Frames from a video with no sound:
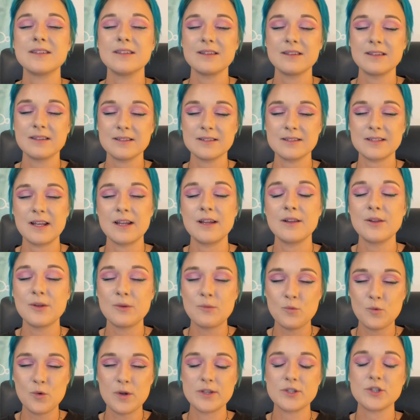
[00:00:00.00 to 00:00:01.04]
the
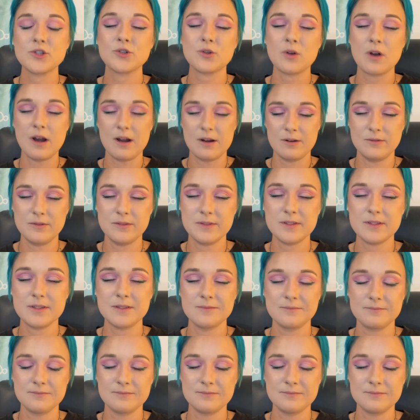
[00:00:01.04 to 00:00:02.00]
Salem witch trials.